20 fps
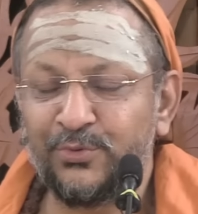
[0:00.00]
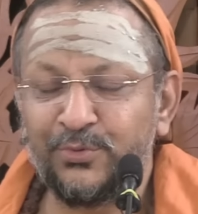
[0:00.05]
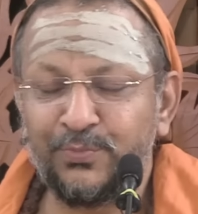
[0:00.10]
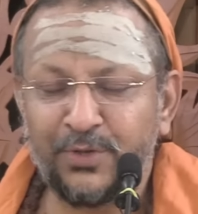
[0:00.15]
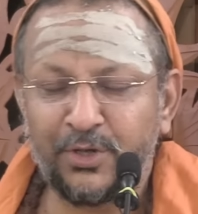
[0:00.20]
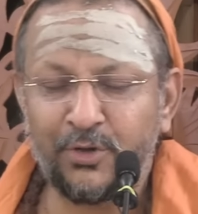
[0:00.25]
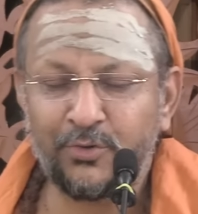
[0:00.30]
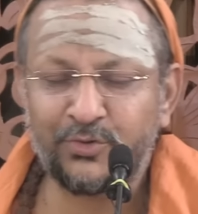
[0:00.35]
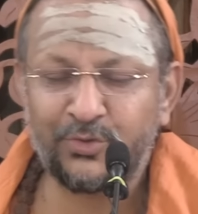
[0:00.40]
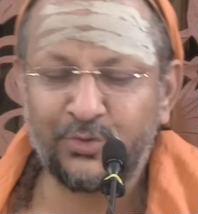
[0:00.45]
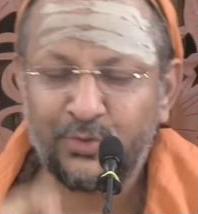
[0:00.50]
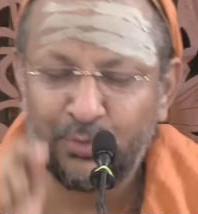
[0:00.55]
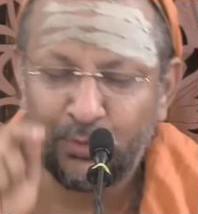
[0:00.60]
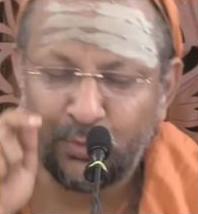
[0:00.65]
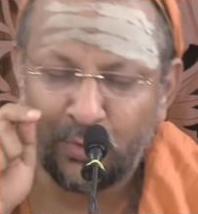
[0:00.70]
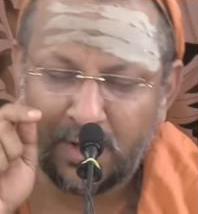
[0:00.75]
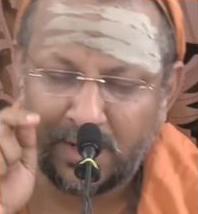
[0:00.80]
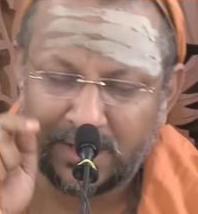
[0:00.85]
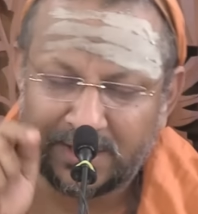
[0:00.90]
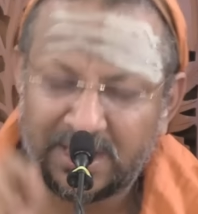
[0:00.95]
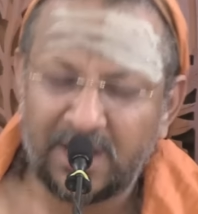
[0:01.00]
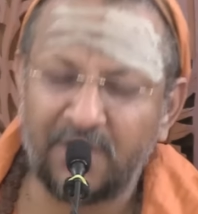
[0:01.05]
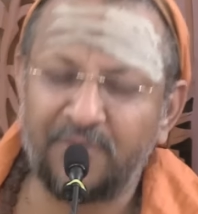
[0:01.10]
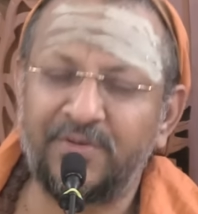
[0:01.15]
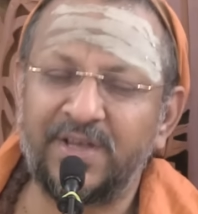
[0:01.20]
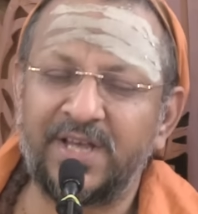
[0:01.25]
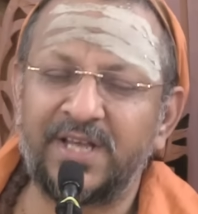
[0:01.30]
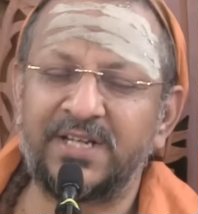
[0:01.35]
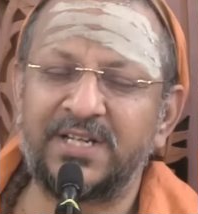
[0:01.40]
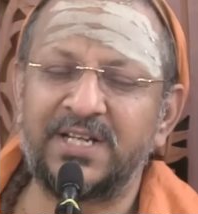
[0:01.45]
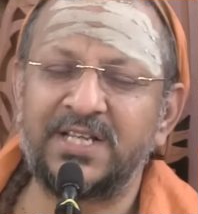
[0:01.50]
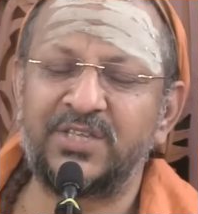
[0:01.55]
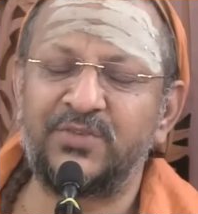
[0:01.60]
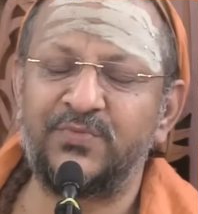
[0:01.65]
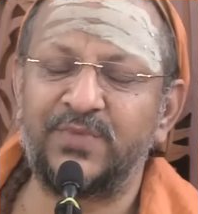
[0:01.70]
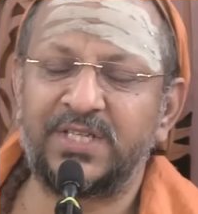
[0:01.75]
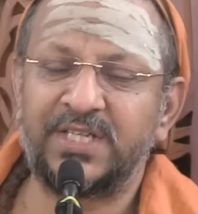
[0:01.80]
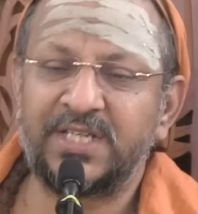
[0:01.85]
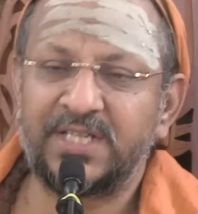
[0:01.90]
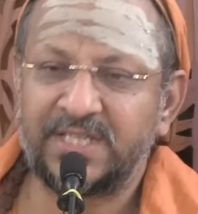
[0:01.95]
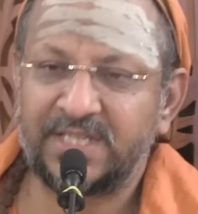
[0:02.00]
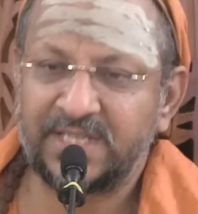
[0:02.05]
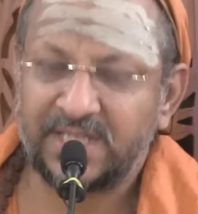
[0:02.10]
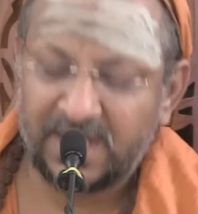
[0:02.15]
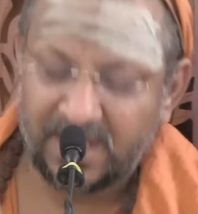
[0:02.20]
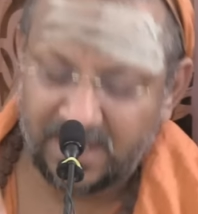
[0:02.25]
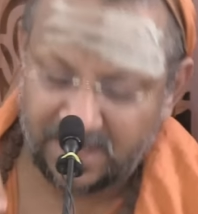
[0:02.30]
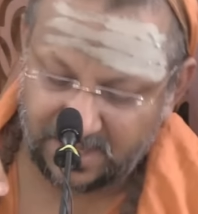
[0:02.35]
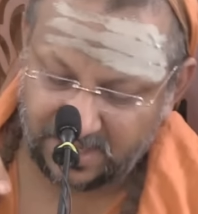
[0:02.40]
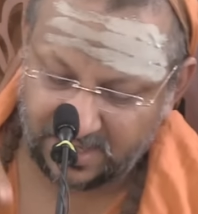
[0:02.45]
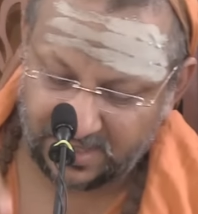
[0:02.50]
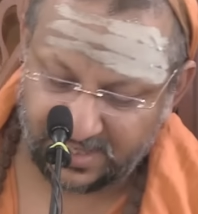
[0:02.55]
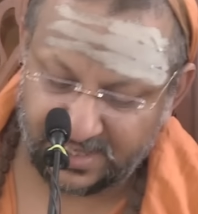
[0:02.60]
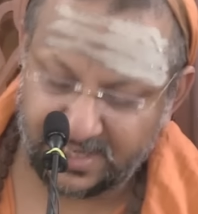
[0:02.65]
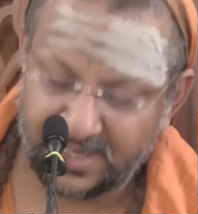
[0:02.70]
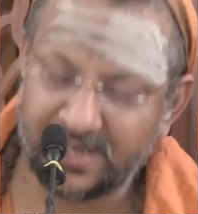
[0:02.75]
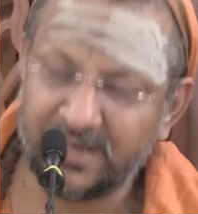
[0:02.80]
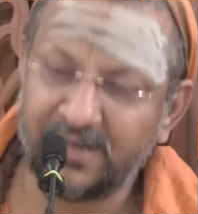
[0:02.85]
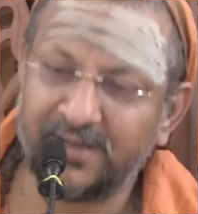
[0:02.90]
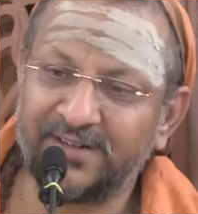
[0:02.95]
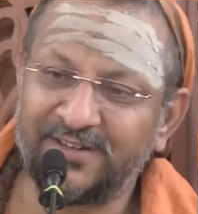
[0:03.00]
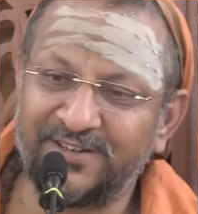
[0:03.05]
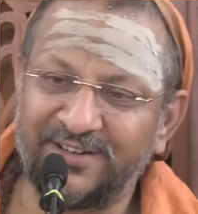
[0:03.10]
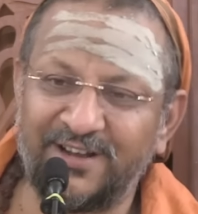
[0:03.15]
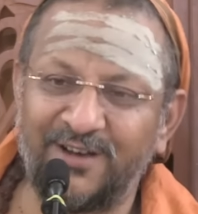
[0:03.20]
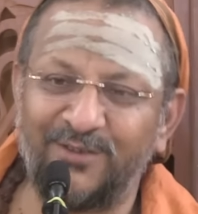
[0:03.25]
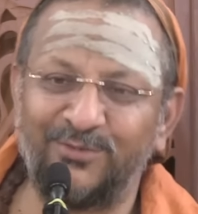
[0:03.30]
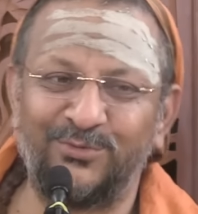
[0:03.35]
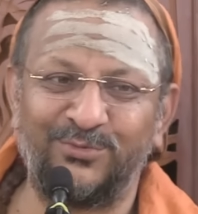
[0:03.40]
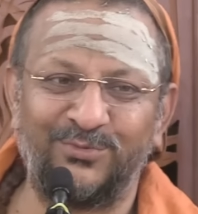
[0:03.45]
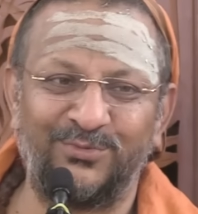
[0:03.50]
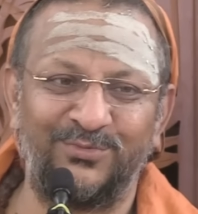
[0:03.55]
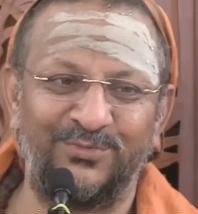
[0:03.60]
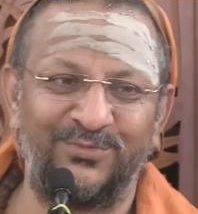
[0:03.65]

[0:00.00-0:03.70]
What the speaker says: Because you are the awareness which is here now